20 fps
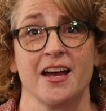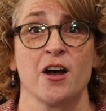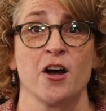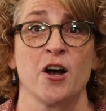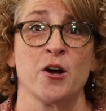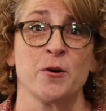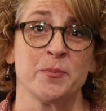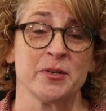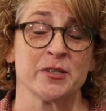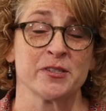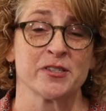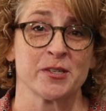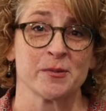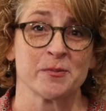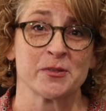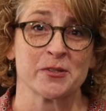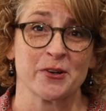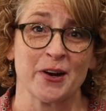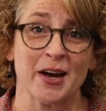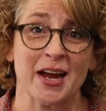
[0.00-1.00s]
Hope you'll
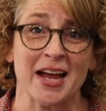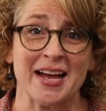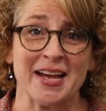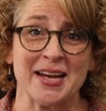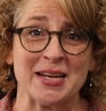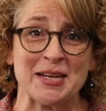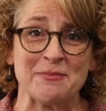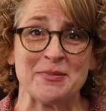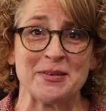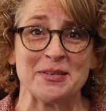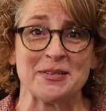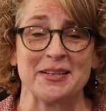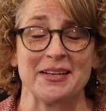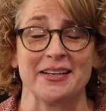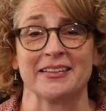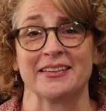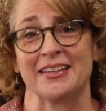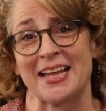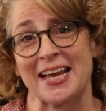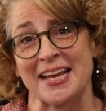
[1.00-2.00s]
subscribe,
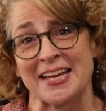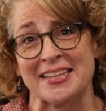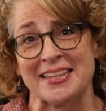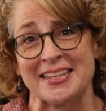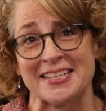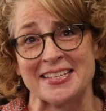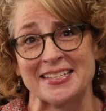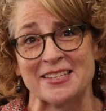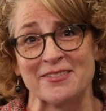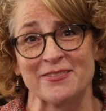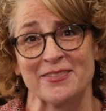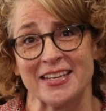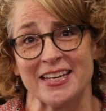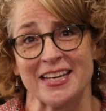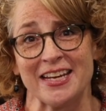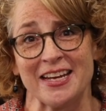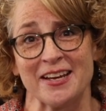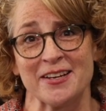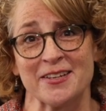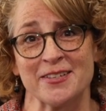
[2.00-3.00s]
like this
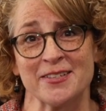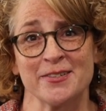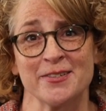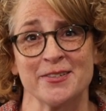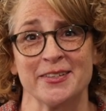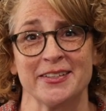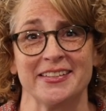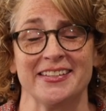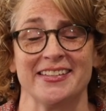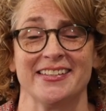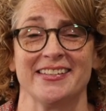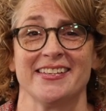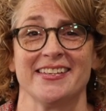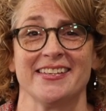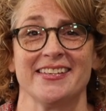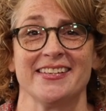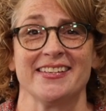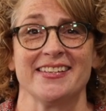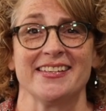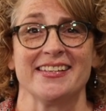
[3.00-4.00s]
video,
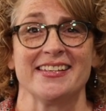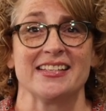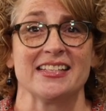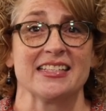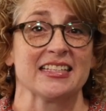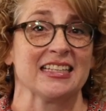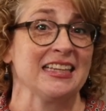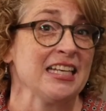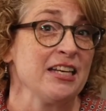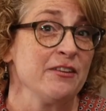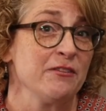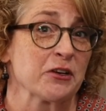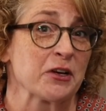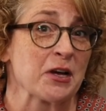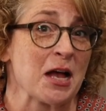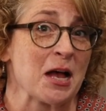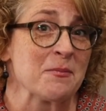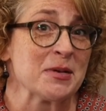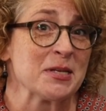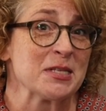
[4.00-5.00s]
leave your
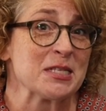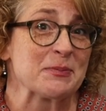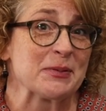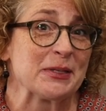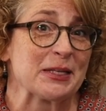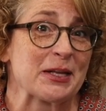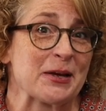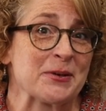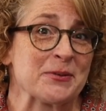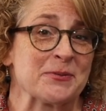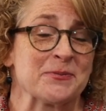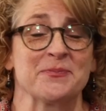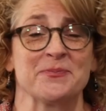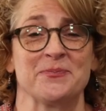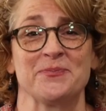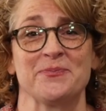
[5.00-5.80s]
comments below.